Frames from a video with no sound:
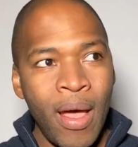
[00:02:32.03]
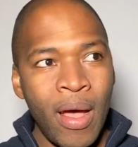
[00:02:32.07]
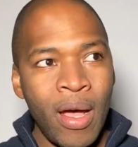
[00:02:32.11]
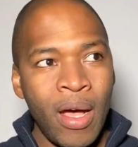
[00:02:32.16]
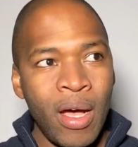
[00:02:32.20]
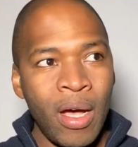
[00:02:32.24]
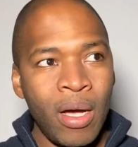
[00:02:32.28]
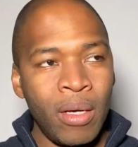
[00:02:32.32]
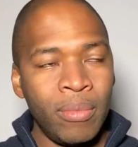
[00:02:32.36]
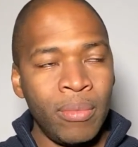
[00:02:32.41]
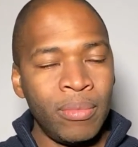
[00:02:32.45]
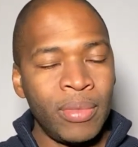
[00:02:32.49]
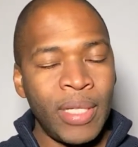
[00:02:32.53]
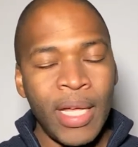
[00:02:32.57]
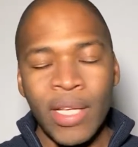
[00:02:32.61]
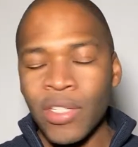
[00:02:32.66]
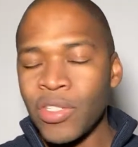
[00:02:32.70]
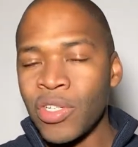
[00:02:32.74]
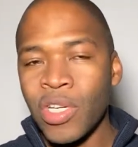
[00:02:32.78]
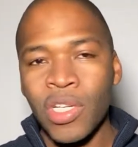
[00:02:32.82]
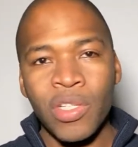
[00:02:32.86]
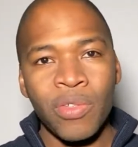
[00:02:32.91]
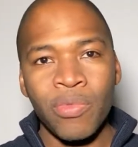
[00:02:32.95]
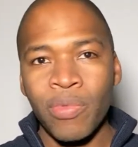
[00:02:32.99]
That's
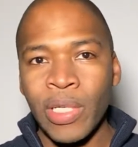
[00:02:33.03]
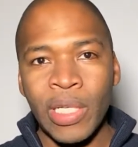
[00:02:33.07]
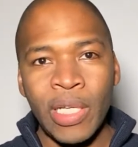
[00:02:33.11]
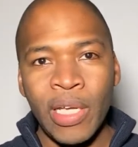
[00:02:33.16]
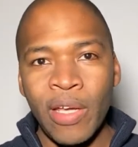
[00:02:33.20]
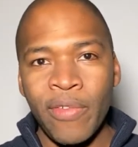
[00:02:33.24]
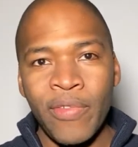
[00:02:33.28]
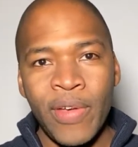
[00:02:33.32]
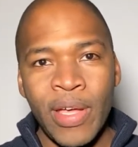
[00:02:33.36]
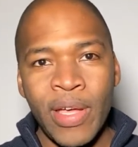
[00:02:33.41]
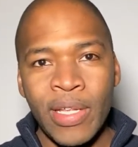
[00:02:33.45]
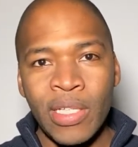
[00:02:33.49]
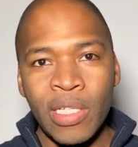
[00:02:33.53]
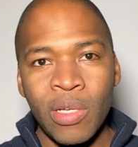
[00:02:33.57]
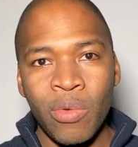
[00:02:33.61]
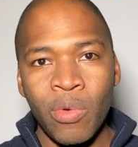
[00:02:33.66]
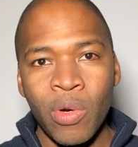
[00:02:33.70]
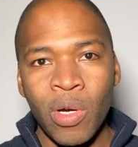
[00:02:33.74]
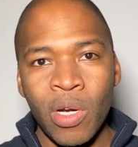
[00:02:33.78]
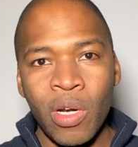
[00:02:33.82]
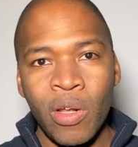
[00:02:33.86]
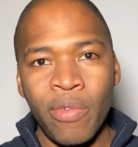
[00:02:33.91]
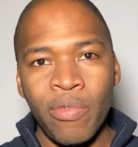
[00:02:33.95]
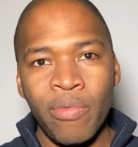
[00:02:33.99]
just really a fancy
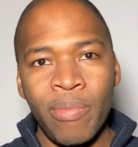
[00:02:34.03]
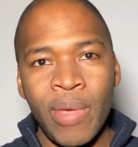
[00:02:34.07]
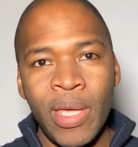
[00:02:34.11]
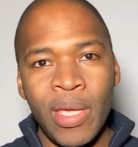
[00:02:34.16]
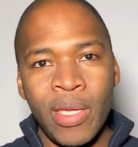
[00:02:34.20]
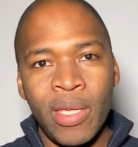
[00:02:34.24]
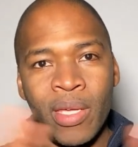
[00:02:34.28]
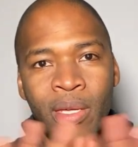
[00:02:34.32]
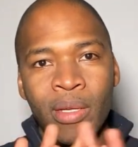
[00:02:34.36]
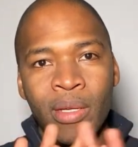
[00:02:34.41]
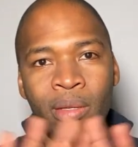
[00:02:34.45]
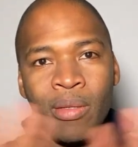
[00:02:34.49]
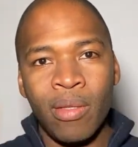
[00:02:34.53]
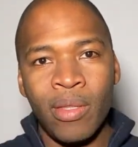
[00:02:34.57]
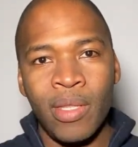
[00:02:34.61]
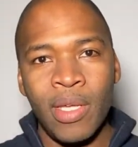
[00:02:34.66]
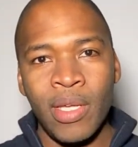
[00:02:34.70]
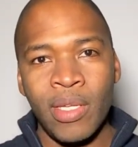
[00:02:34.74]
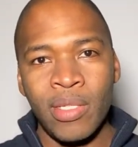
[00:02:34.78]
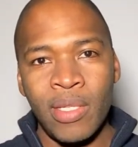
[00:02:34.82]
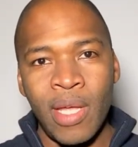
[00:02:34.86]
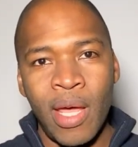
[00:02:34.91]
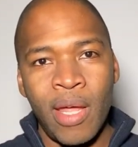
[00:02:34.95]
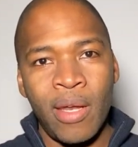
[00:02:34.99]
word of making
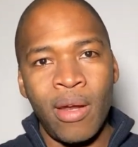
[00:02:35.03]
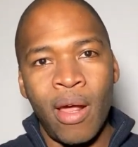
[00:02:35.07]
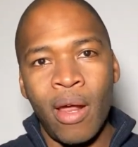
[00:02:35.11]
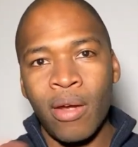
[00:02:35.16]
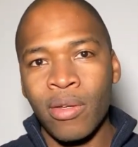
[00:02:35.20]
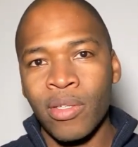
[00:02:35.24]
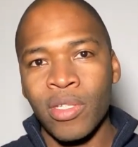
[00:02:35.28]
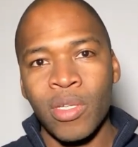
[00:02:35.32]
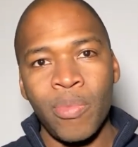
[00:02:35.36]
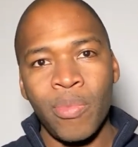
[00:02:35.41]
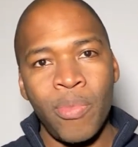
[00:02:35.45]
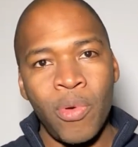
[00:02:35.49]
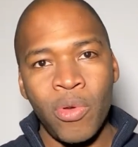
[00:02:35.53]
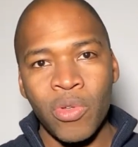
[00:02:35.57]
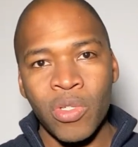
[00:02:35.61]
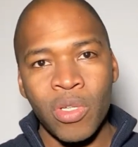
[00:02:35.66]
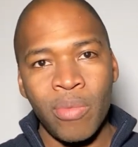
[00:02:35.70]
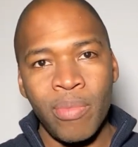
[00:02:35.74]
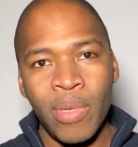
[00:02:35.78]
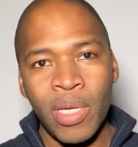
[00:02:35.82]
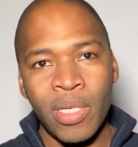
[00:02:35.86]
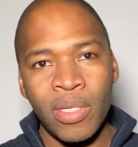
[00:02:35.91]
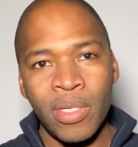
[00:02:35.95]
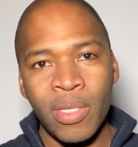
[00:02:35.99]
things that are not supposed to
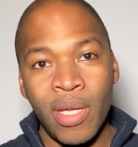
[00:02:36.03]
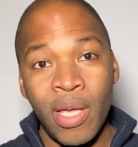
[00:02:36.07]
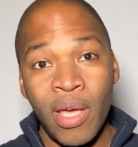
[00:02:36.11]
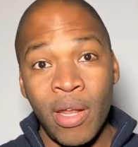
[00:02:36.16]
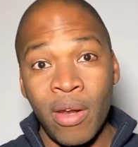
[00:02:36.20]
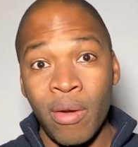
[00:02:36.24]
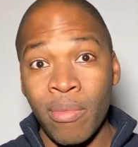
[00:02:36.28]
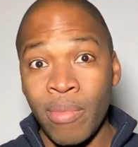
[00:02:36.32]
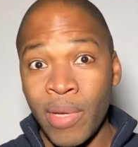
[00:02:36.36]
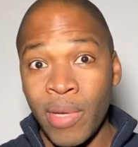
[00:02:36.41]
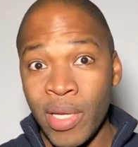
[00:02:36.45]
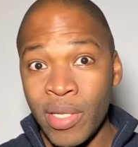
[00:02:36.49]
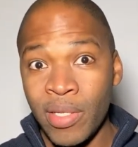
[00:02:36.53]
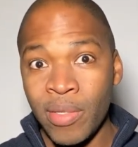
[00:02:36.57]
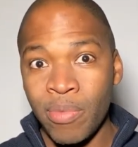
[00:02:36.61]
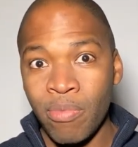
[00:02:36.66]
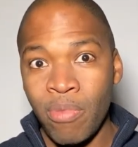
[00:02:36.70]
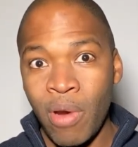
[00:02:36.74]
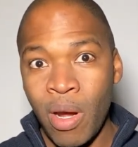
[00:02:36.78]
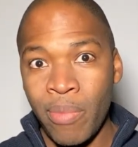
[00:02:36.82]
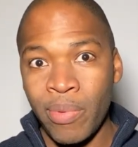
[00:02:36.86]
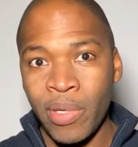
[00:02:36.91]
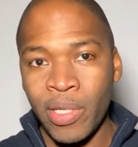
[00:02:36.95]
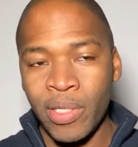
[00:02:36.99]
mix together, mix
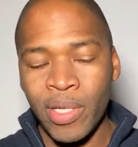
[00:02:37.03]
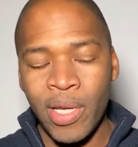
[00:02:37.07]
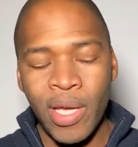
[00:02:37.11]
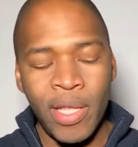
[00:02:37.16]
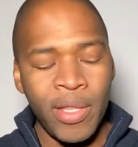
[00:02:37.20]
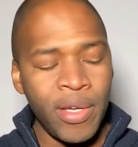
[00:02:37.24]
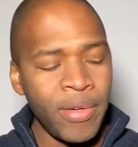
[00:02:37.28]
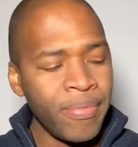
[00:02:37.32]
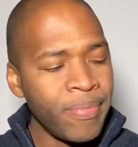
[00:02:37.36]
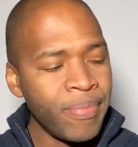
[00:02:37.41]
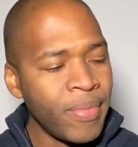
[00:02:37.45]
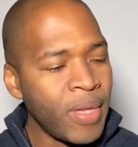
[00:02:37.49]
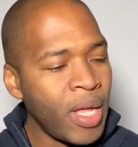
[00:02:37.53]
properly together.